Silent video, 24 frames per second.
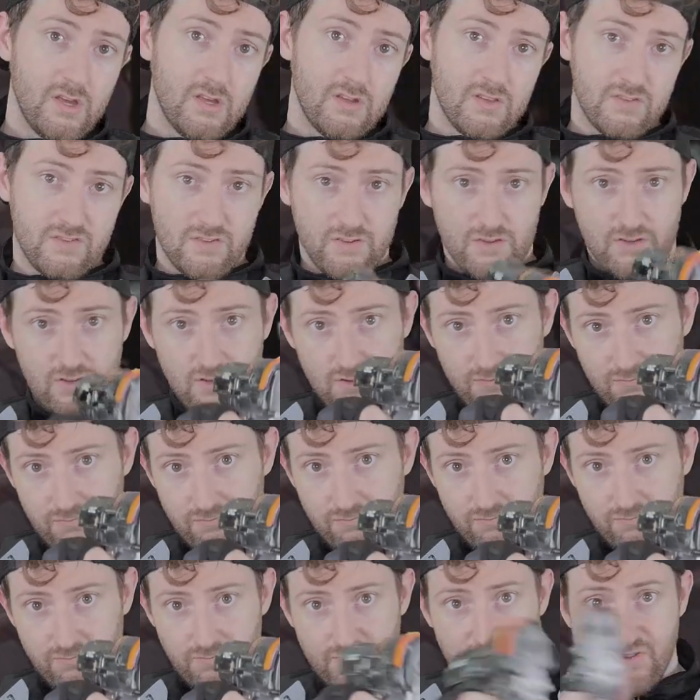
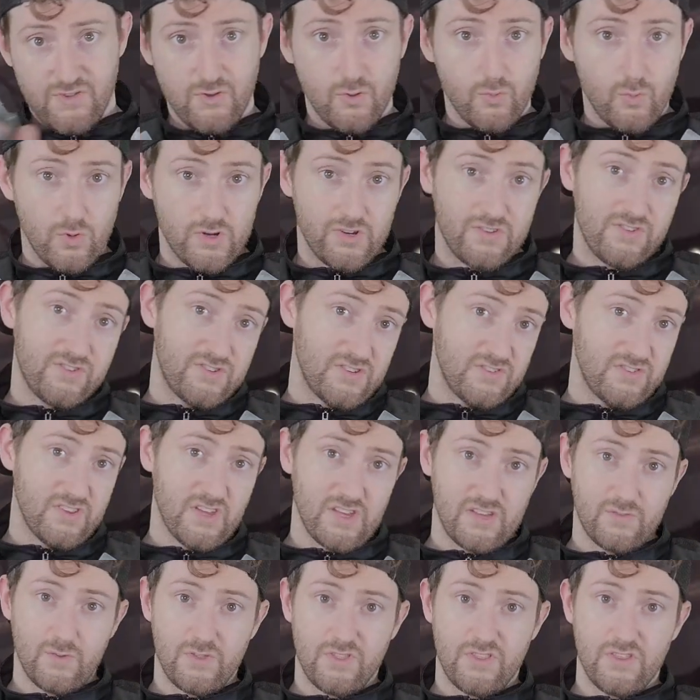Still works just like with